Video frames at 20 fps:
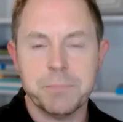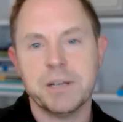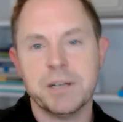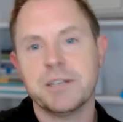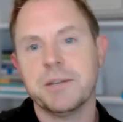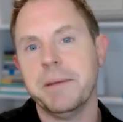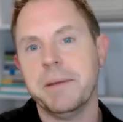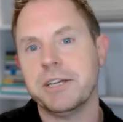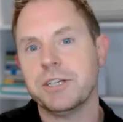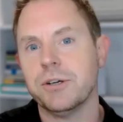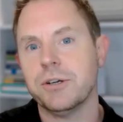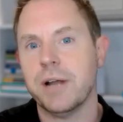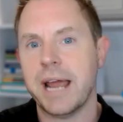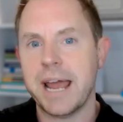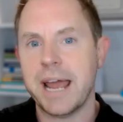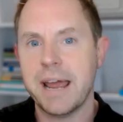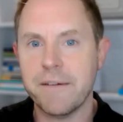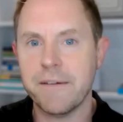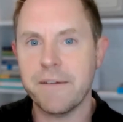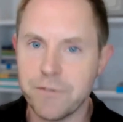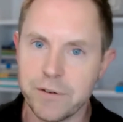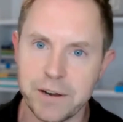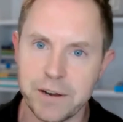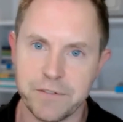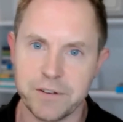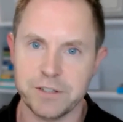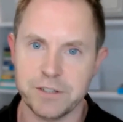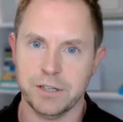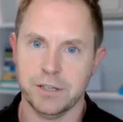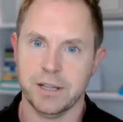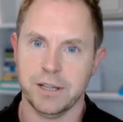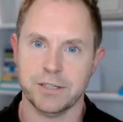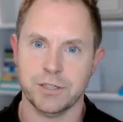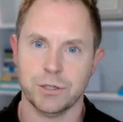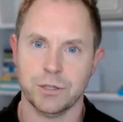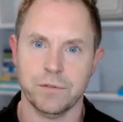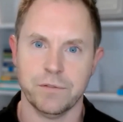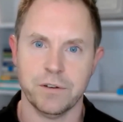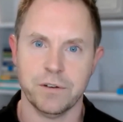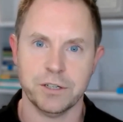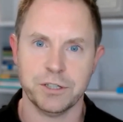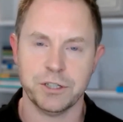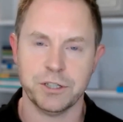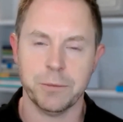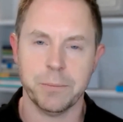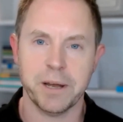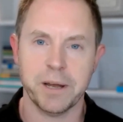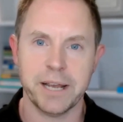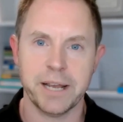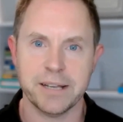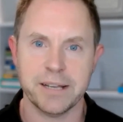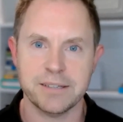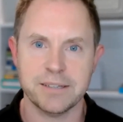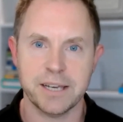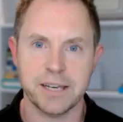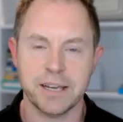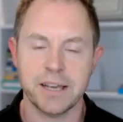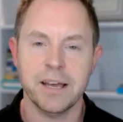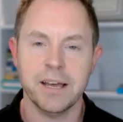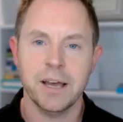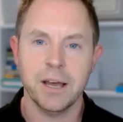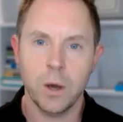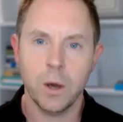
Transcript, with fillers: but to make sure every physiological function your body has zinc.